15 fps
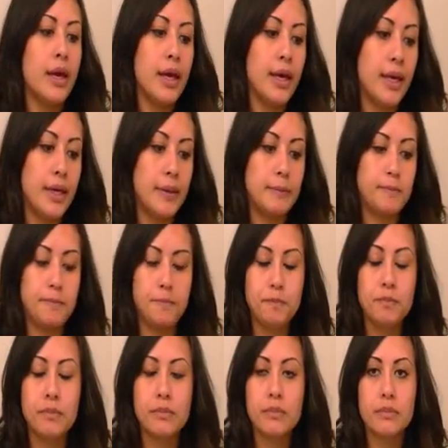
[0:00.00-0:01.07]

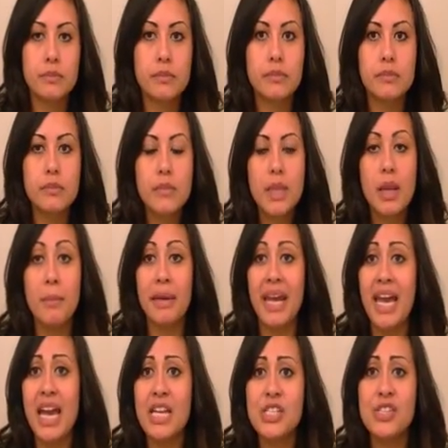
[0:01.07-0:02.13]
But I
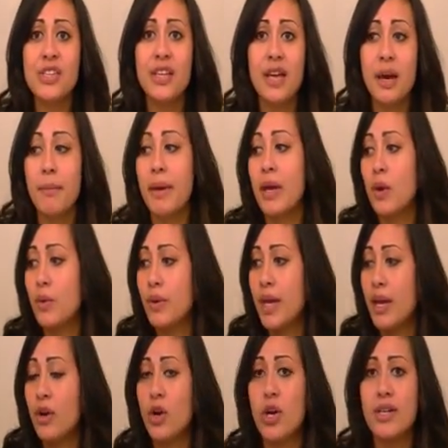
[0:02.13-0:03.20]
actually cut my own
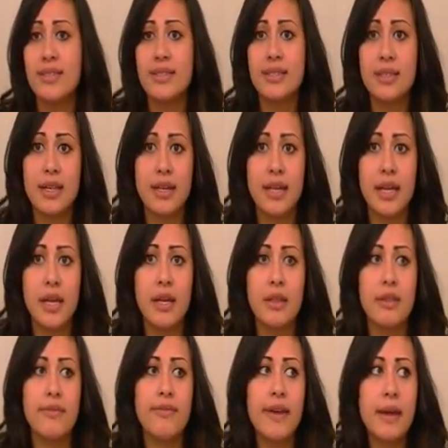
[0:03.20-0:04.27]
hair on Sunday.
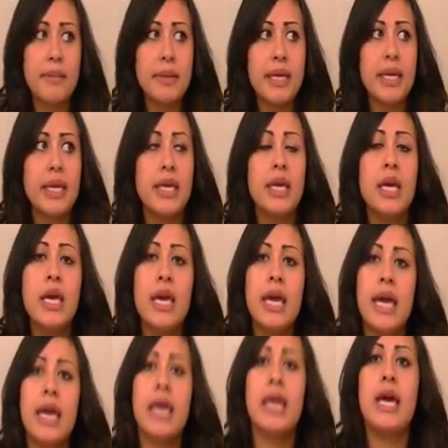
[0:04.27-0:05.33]
The family
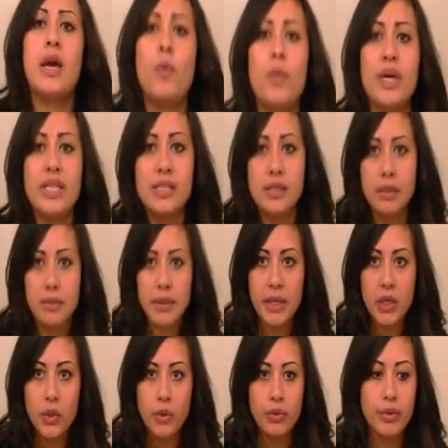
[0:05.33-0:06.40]
and I went to the Big
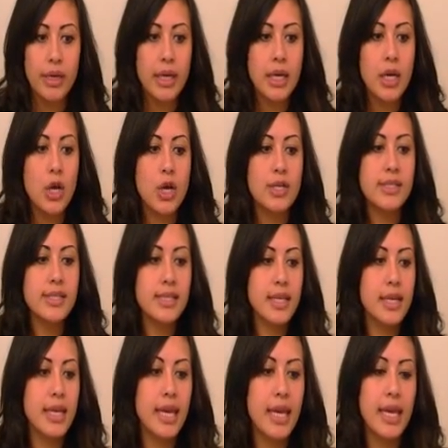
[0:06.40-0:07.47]
Kahuna on
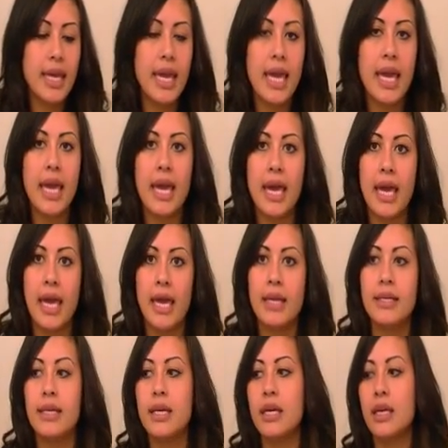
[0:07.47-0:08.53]
Sunday,
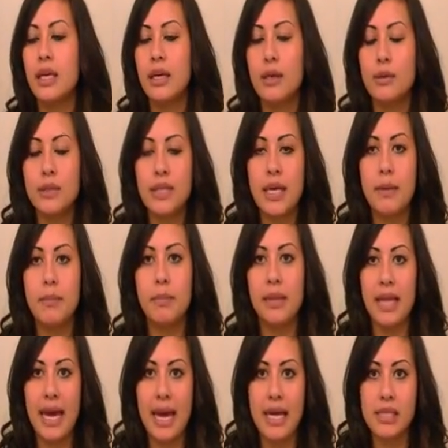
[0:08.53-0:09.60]
and it was a
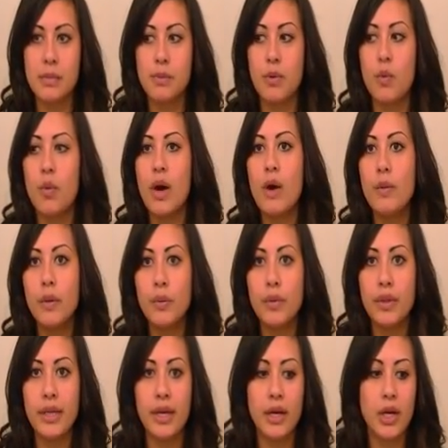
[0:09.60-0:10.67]
blast. But while we
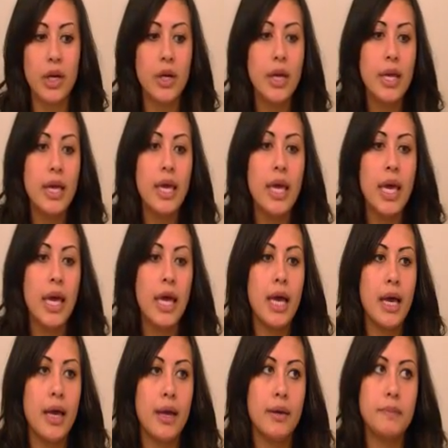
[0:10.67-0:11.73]
were there,
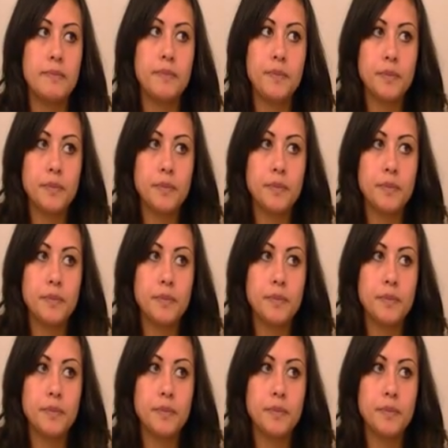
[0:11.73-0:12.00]
I